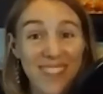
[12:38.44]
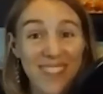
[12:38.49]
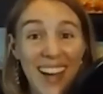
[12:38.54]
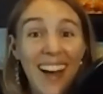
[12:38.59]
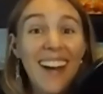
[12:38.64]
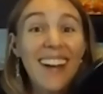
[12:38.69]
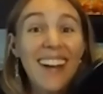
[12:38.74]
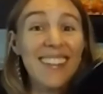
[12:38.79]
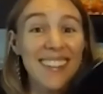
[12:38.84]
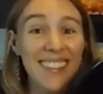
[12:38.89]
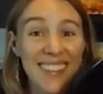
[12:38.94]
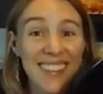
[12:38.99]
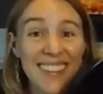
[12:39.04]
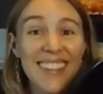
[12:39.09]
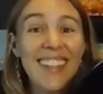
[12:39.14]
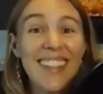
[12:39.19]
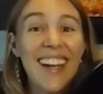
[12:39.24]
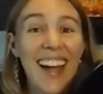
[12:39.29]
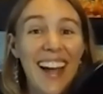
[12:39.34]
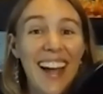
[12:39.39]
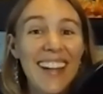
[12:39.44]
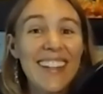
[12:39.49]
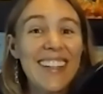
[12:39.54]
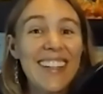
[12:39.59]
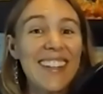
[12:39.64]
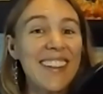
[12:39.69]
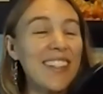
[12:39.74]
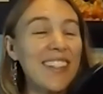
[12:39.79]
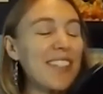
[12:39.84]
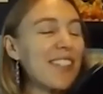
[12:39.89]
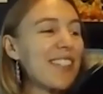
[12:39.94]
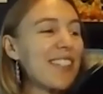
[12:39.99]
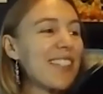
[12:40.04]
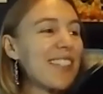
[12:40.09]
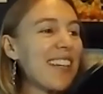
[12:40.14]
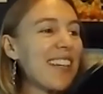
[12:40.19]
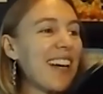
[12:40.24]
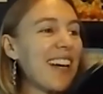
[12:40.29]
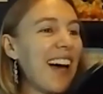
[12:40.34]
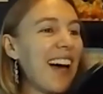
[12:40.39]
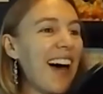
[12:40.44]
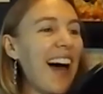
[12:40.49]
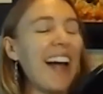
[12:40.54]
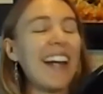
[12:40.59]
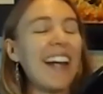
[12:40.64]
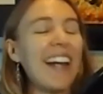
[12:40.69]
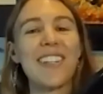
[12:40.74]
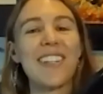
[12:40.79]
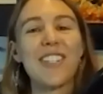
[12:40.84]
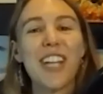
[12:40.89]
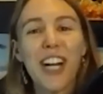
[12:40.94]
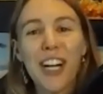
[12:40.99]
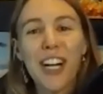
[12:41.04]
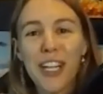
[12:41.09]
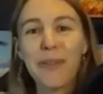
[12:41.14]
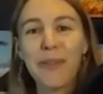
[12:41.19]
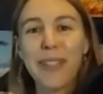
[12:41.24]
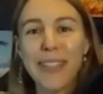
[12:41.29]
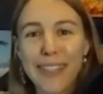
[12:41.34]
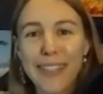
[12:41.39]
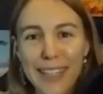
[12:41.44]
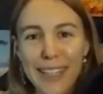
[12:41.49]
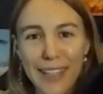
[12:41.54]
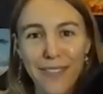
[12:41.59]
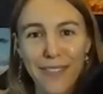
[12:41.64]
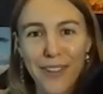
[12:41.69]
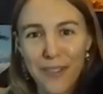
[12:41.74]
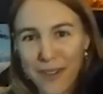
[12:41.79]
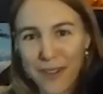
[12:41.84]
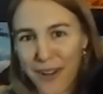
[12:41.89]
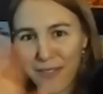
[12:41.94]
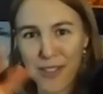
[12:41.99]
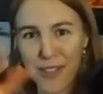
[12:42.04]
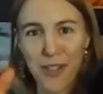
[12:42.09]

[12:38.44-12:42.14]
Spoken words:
Yeah. And there's, I can share you a link if you have